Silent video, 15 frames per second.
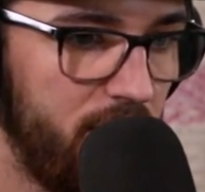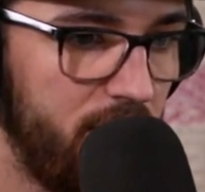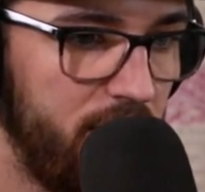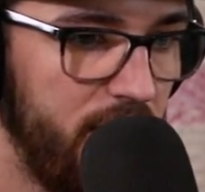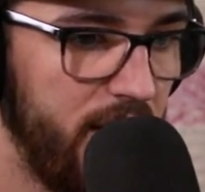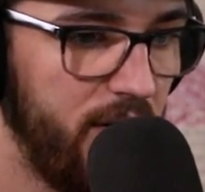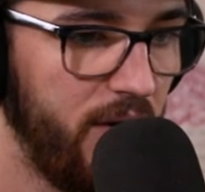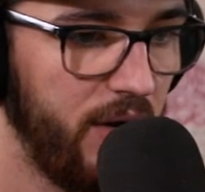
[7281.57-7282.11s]

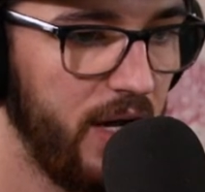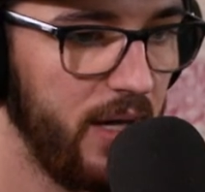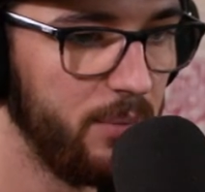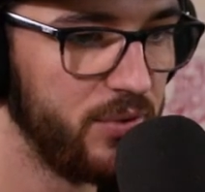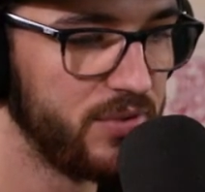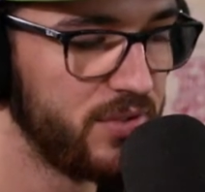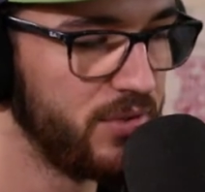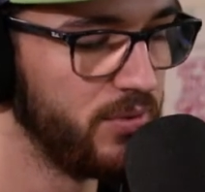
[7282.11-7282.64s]
they're
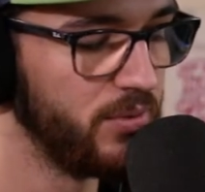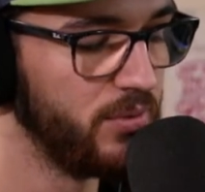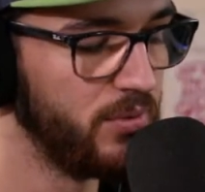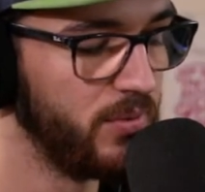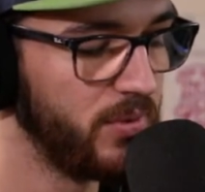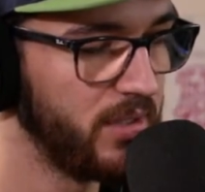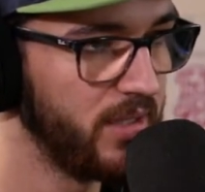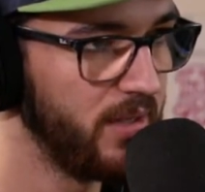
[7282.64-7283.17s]
able to
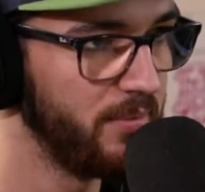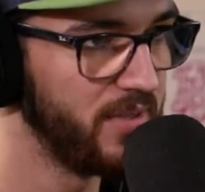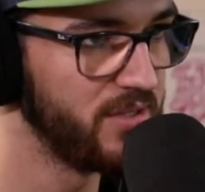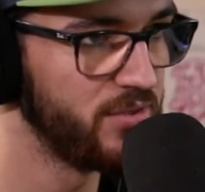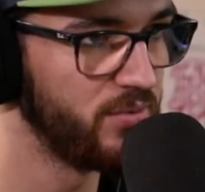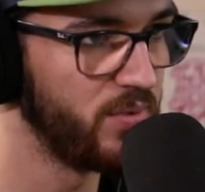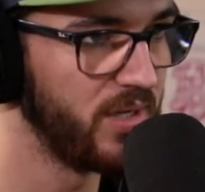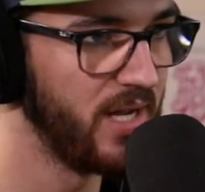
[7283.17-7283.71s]
get me
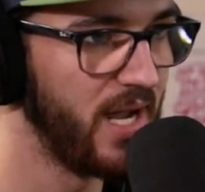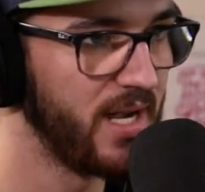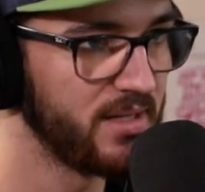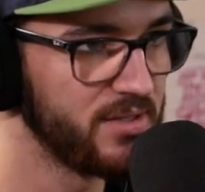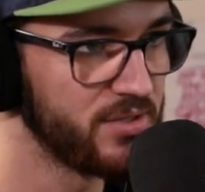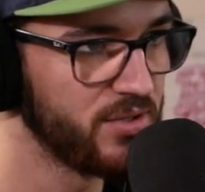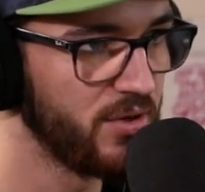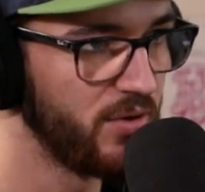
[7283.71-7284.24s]
to react
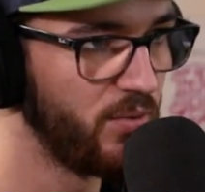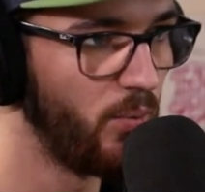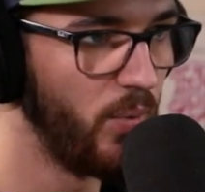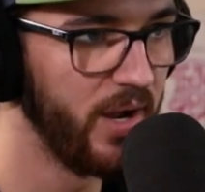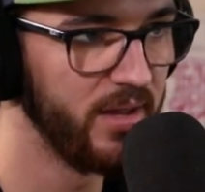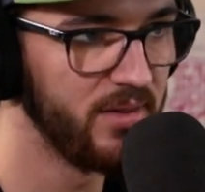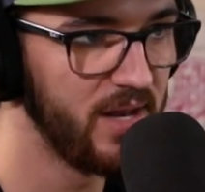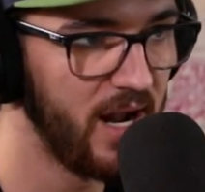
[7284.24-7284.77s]
a certain
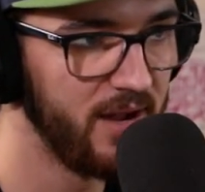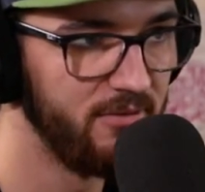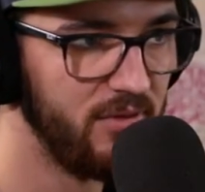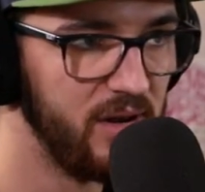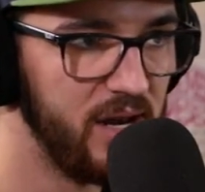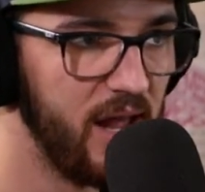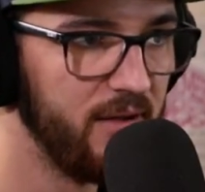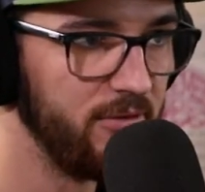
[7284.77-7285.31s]
way that I've
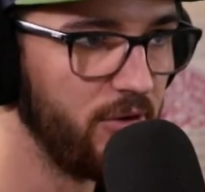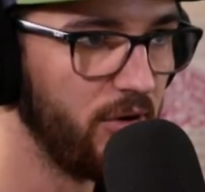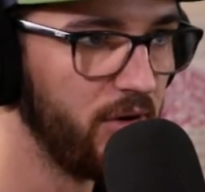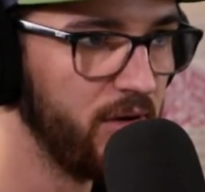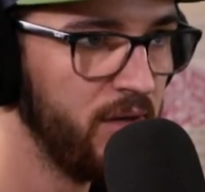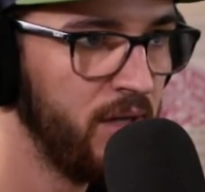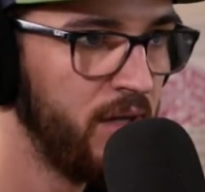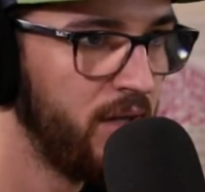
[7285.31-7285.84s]
never
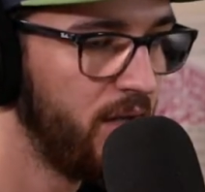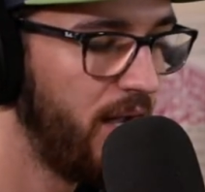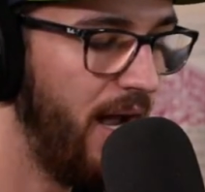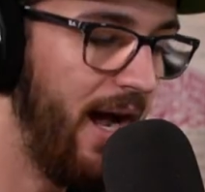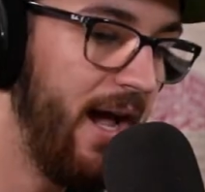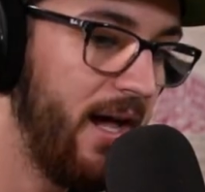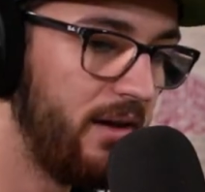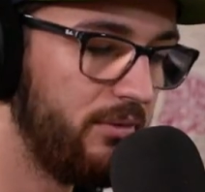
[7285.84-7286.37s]

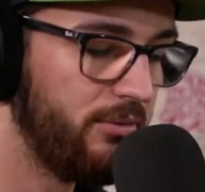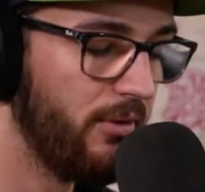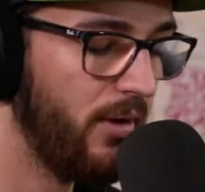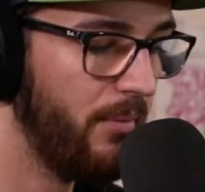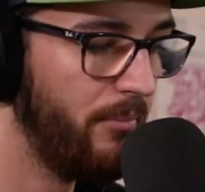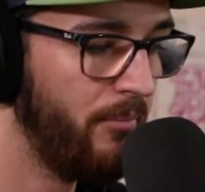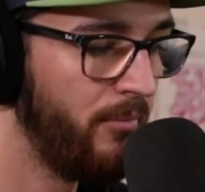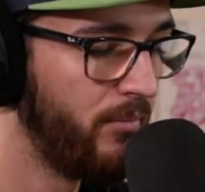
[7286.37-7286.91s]
had
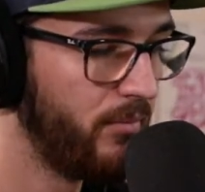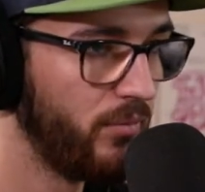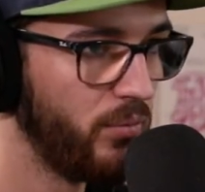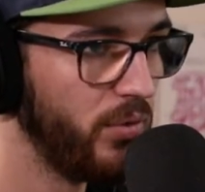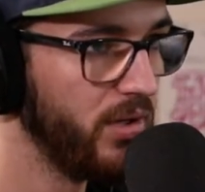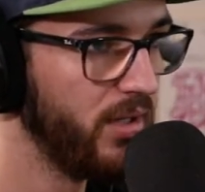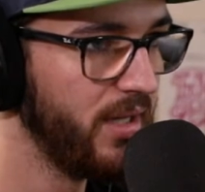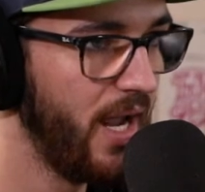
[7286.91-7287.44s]
from
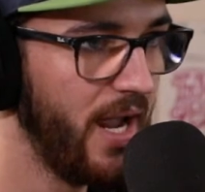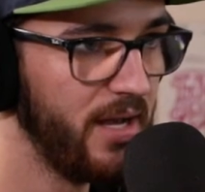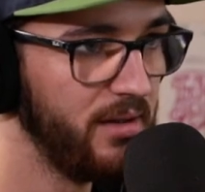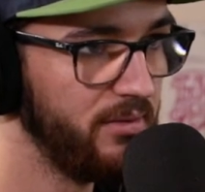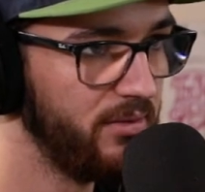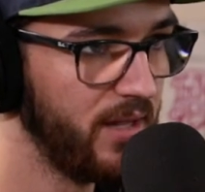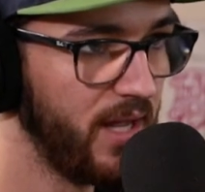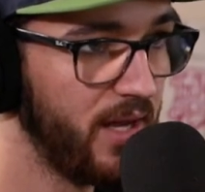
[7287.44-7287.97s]
really
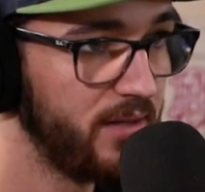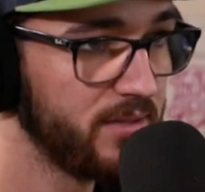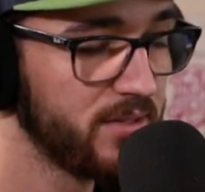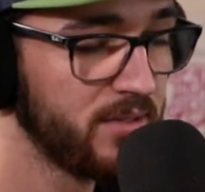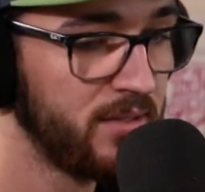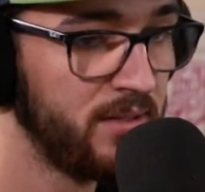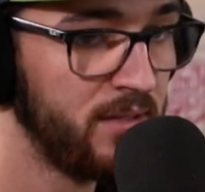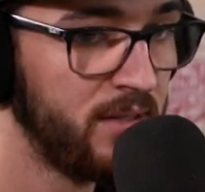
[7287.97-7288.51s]
anything
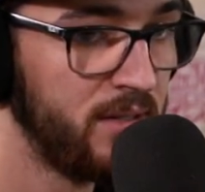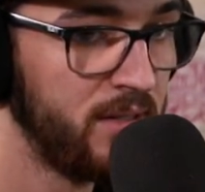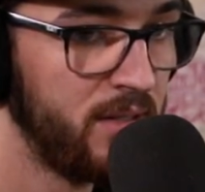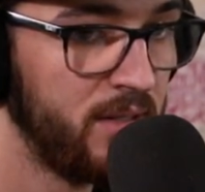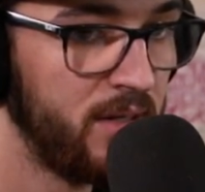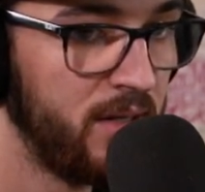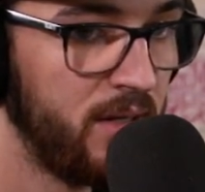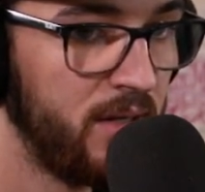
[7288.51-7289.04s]
else.
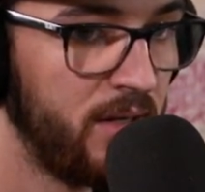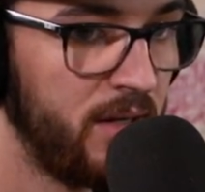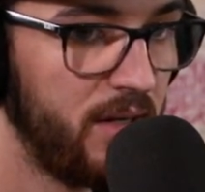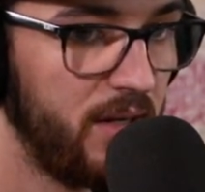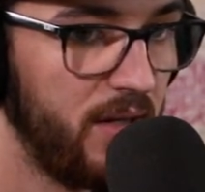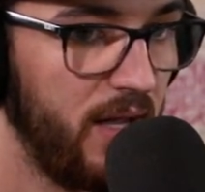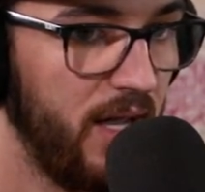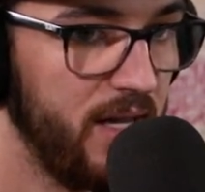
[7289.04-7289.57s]
Mm-hmm.
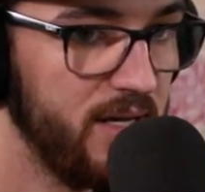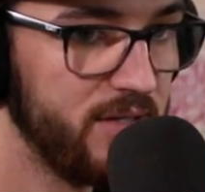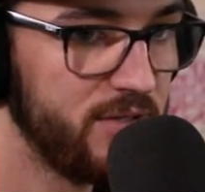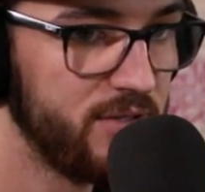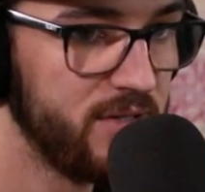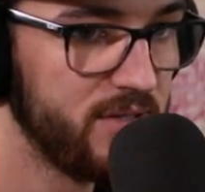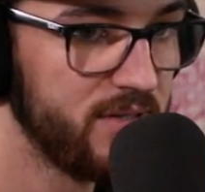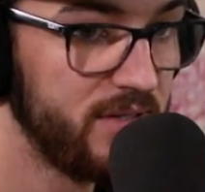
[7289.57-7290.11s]
And
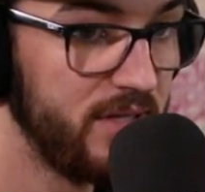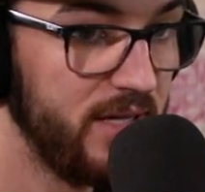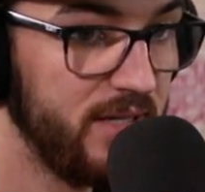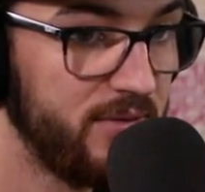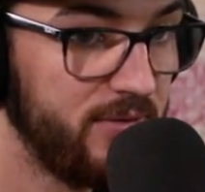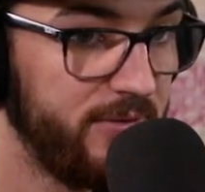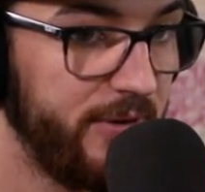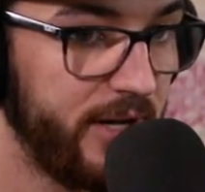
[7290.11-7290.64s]
it's
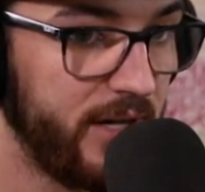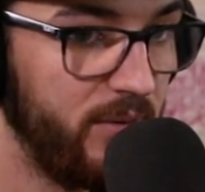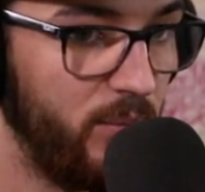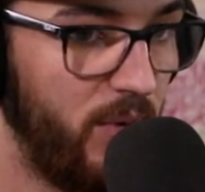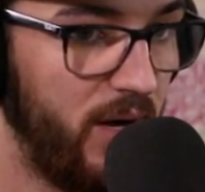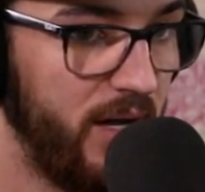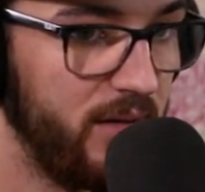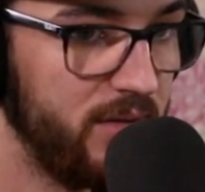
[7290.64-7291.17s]
fucking
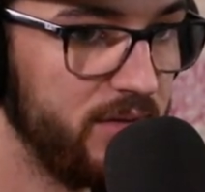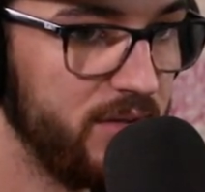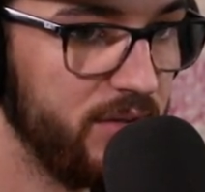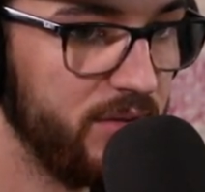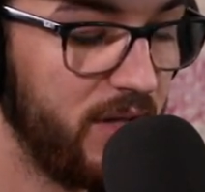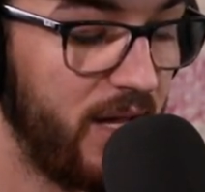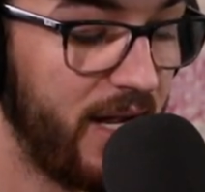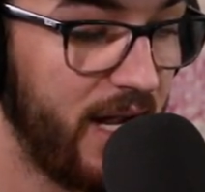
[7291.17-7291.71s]
wild,
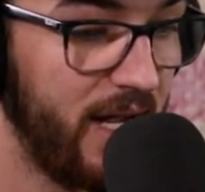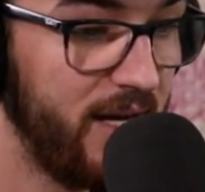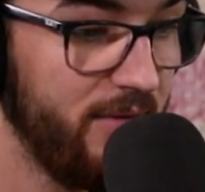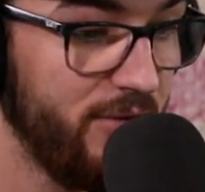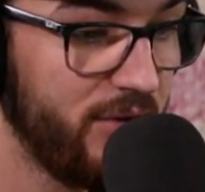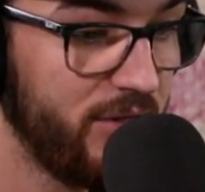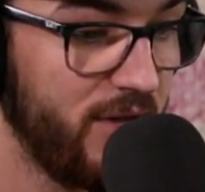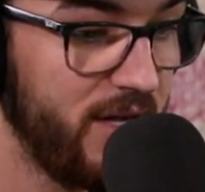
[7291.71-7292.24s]
dude. Like, I
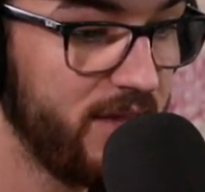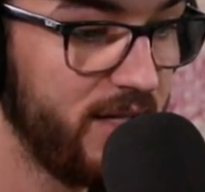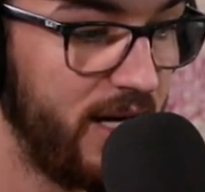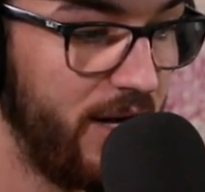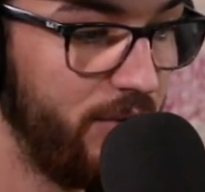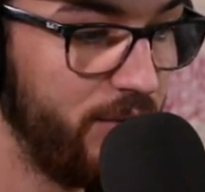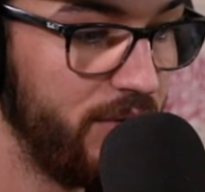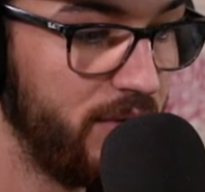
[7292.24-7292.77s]
never thought that
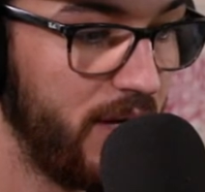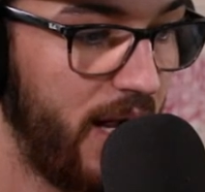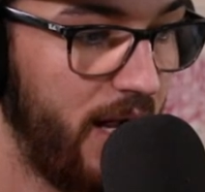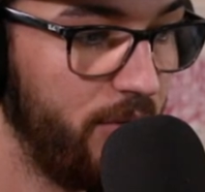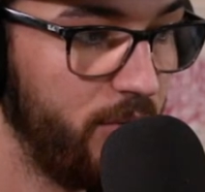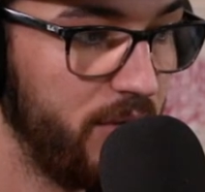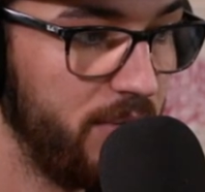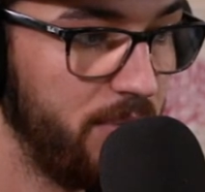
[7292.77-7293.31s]

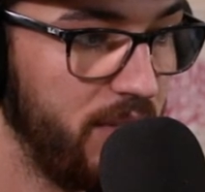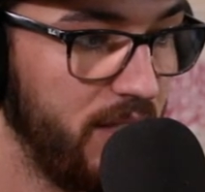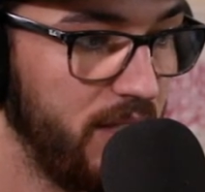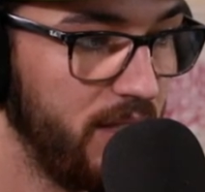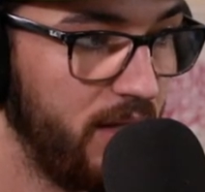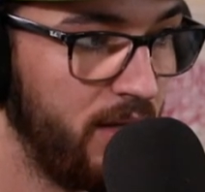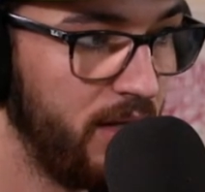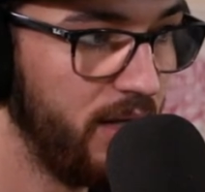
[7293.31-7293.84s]
I would
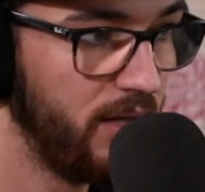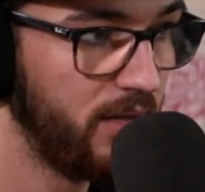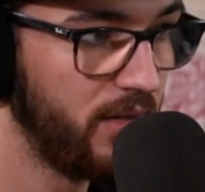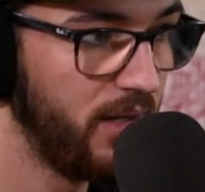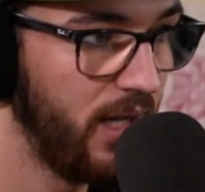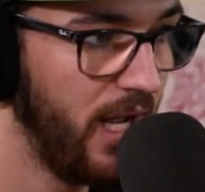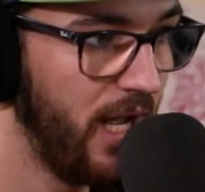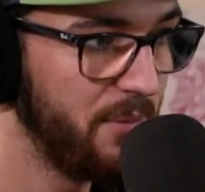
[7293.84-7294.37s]
be
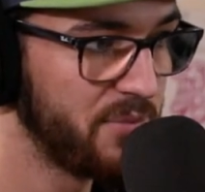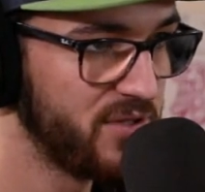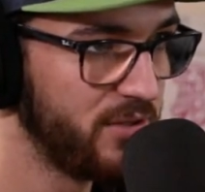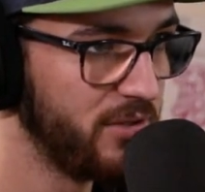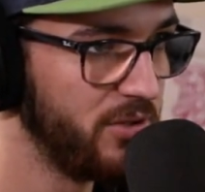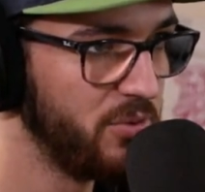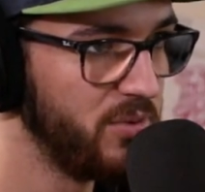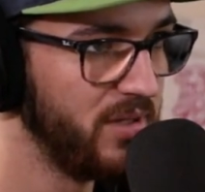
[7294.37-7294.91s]

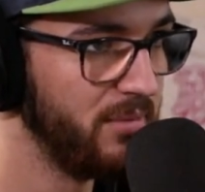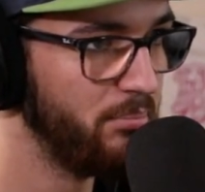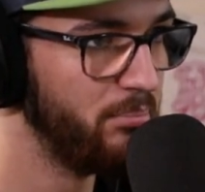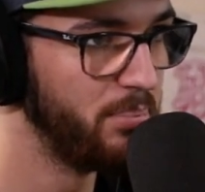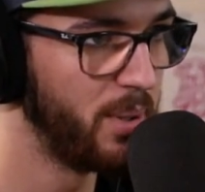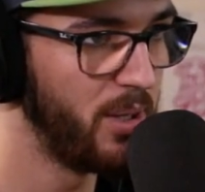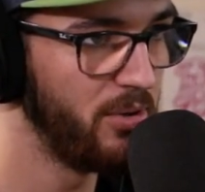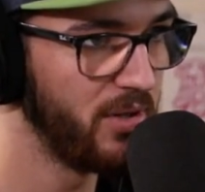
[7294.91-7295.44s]
absolutely
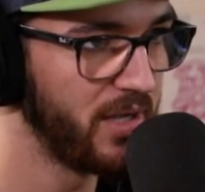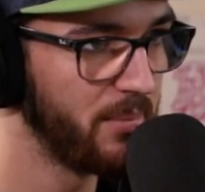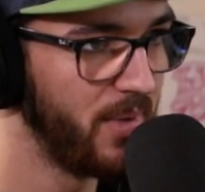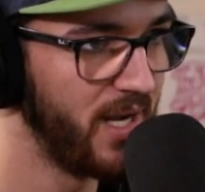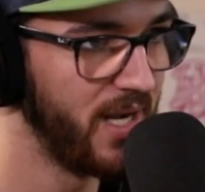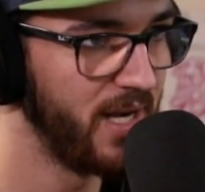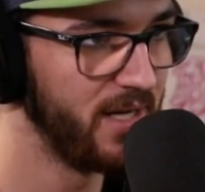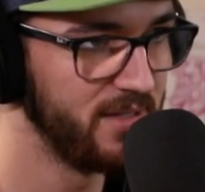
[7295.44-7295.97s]
bawling
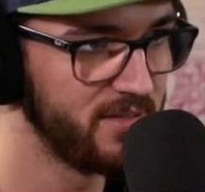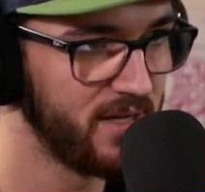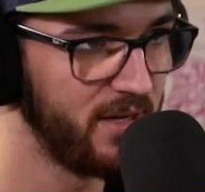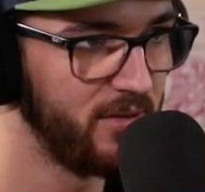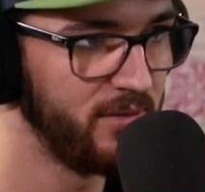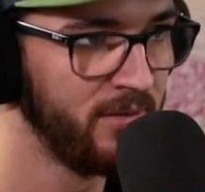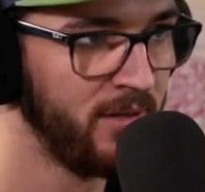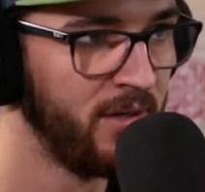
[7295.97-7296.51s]
my eyes
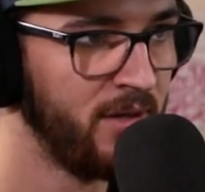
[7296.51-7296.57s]
out